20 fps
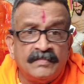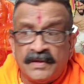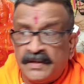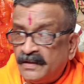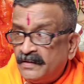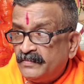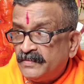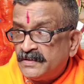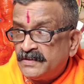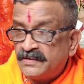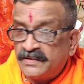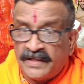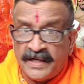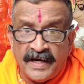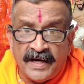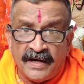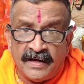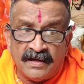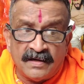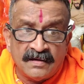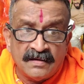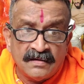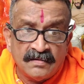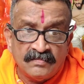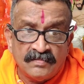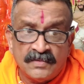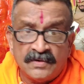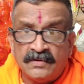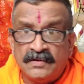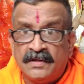But he was scared.
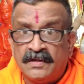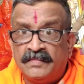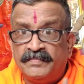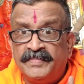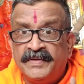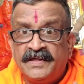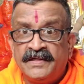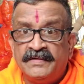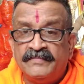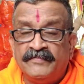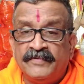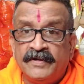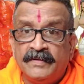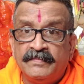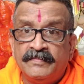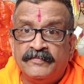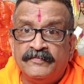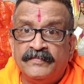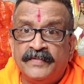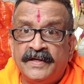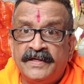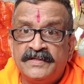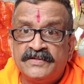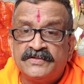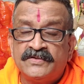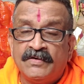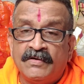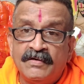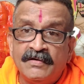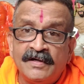But they are beating very
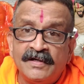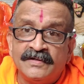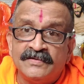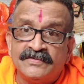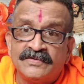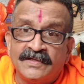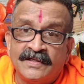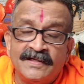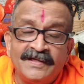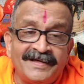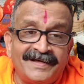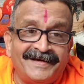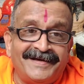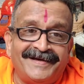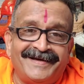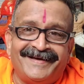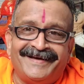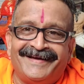strongly, you see.